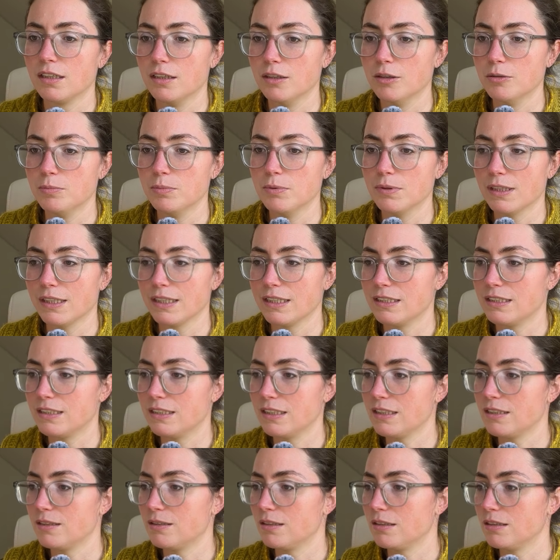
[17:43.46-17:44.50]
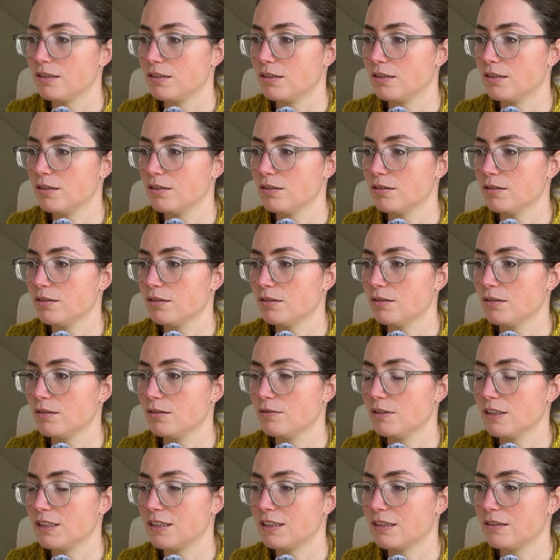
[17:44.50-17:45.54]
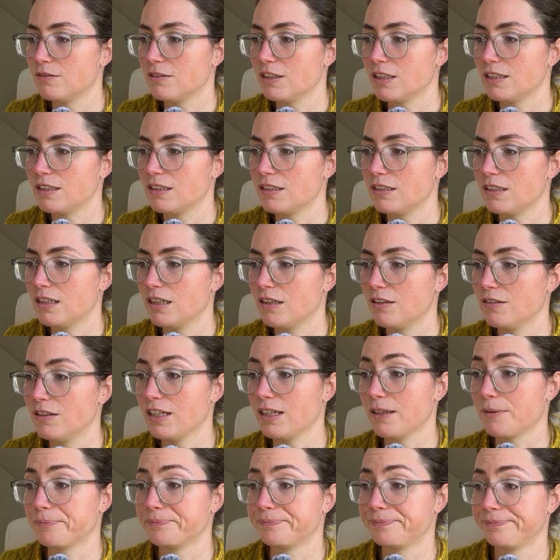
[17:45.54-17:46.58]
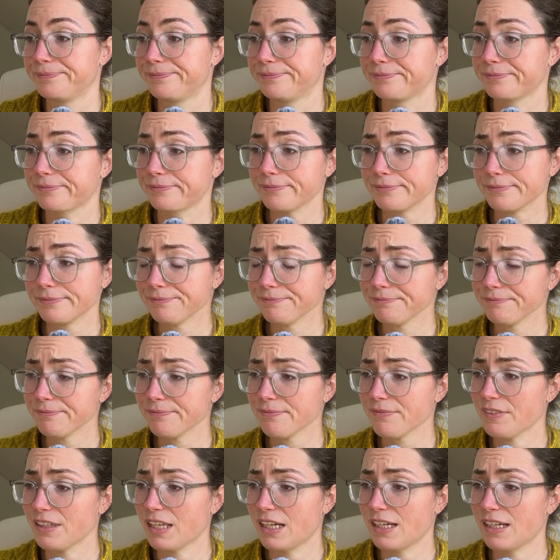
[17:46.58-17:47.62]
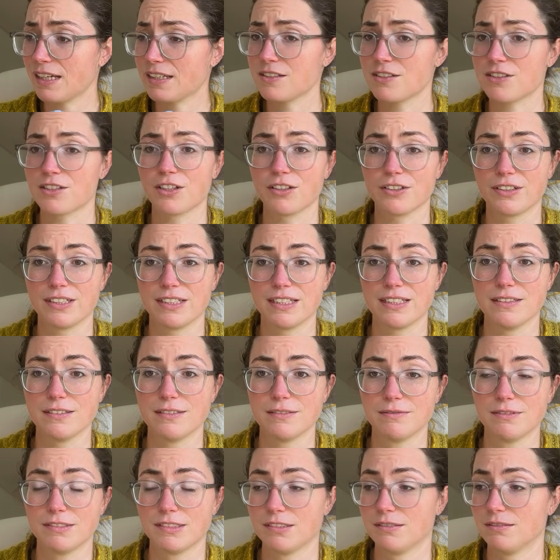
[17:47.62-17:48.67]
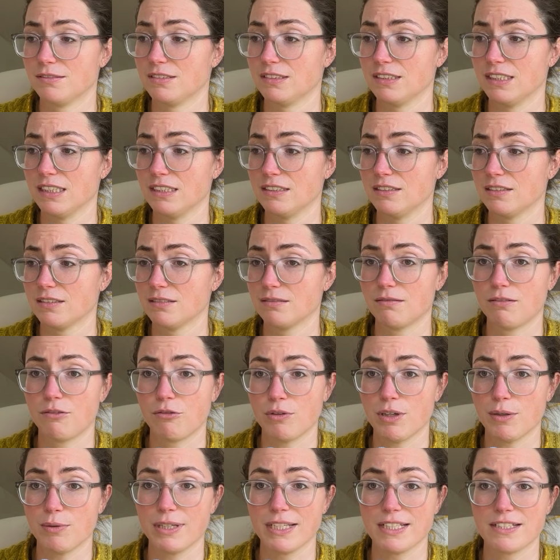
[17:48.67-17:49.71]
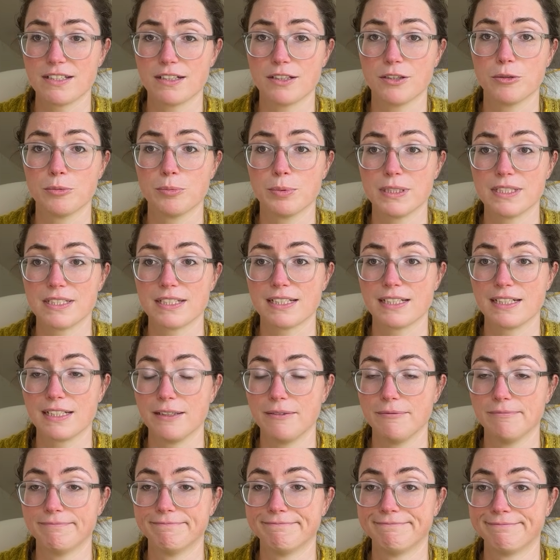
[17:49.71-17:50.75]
Hope I did write it down. Yeah, I started this 3 weeks ago, basically.